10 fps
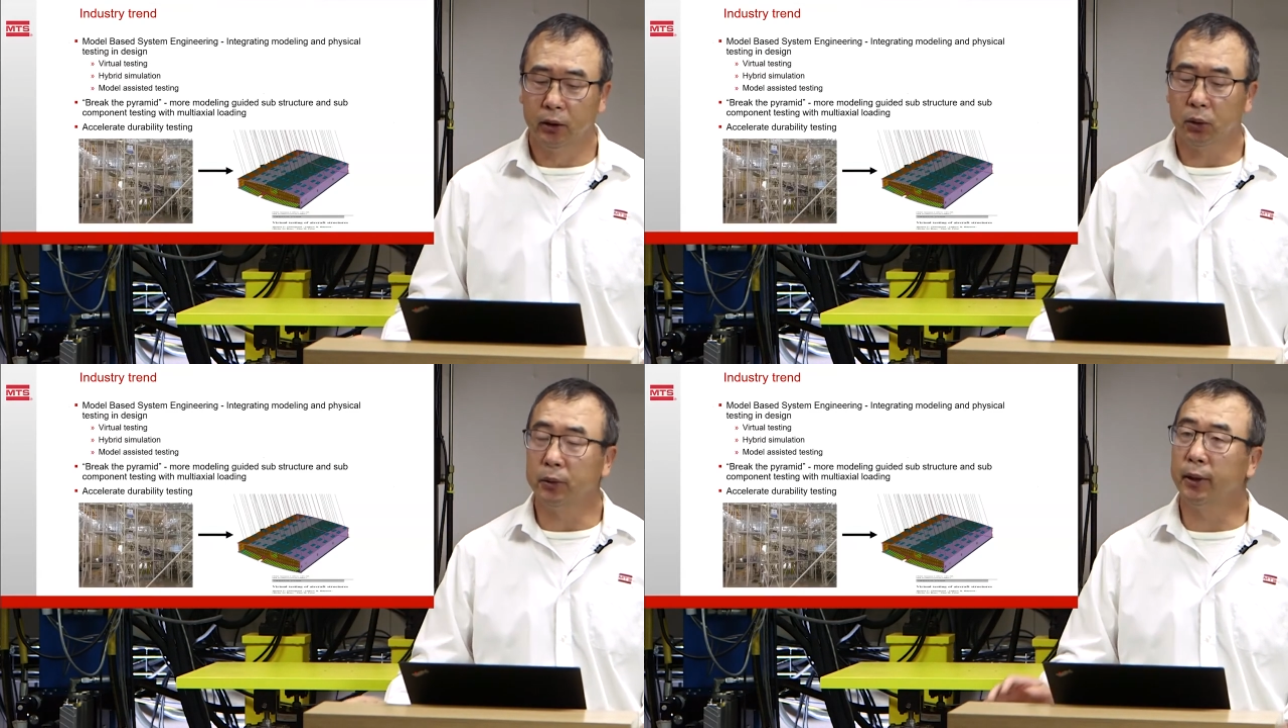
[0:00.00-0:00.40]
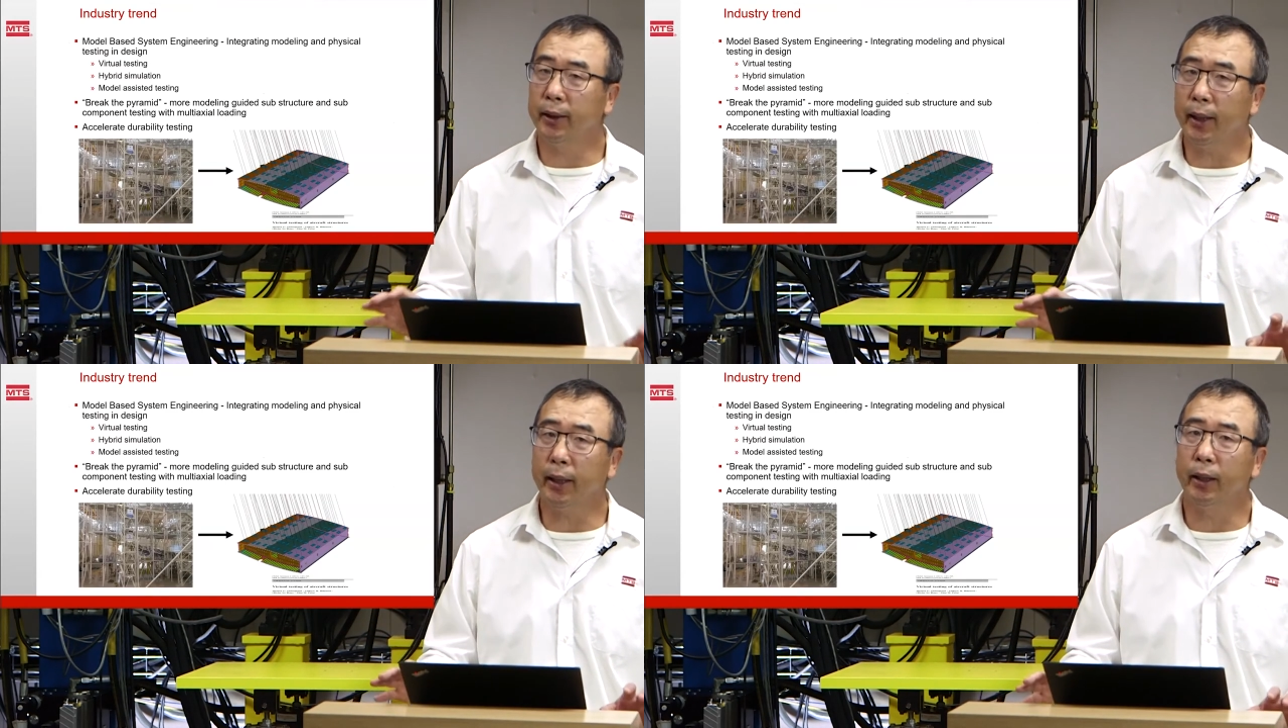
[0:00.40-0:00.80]
So
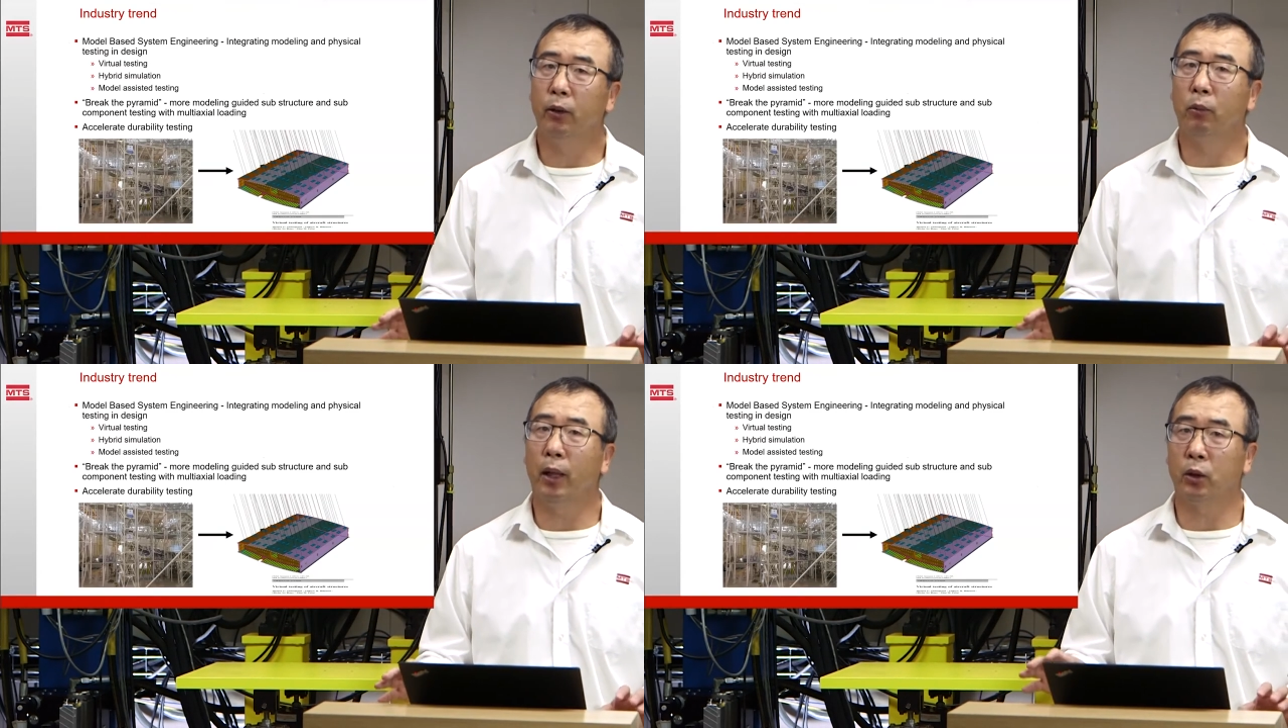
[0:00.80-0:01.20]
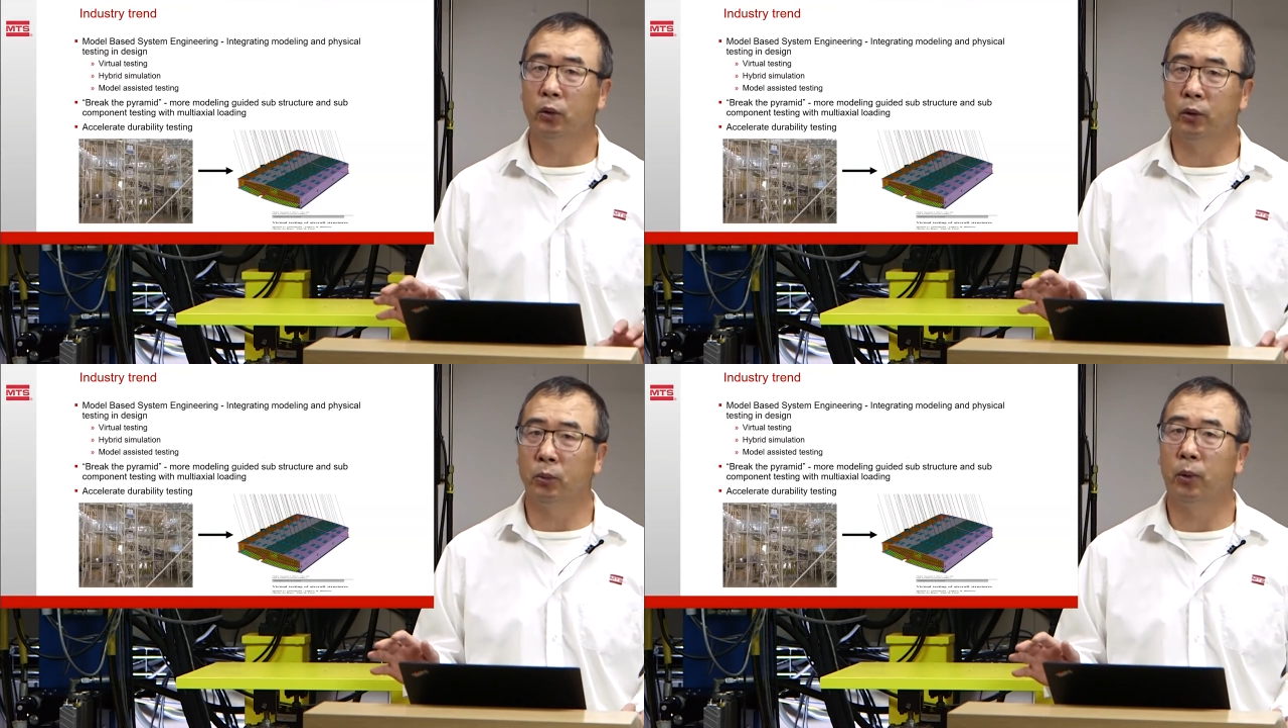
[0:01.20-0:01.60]
today we are
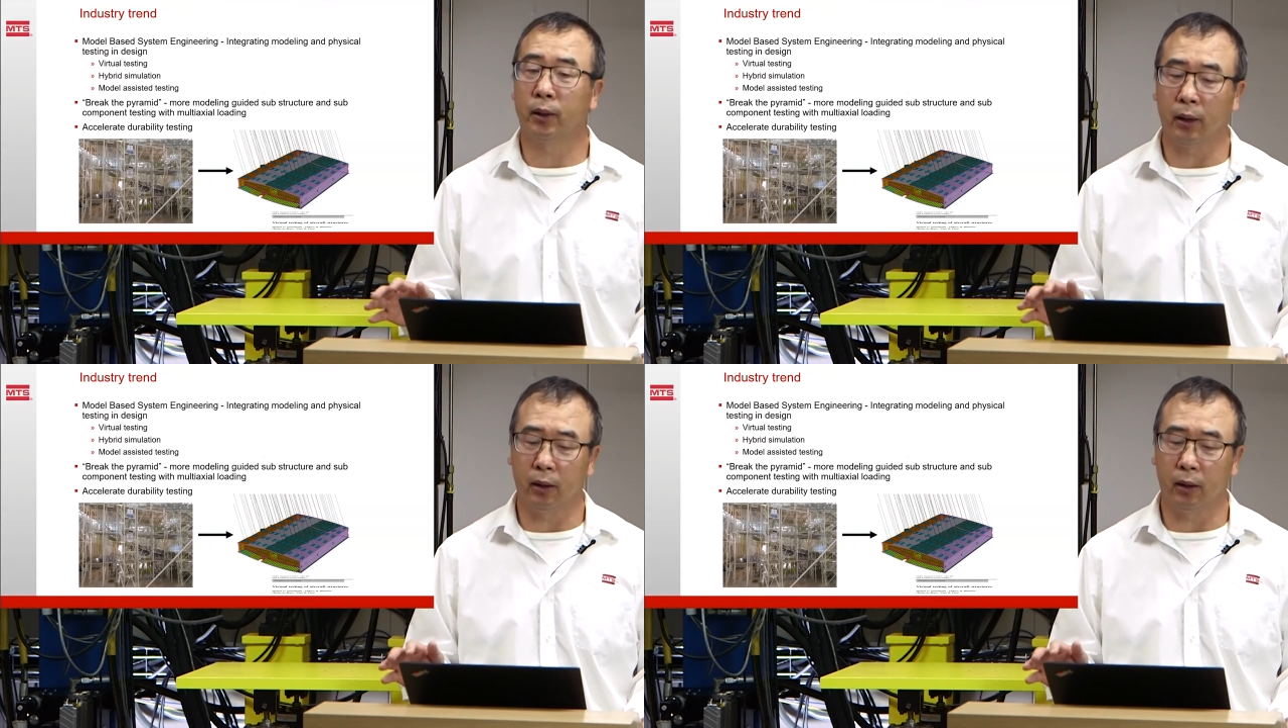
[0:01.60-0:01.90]
going to work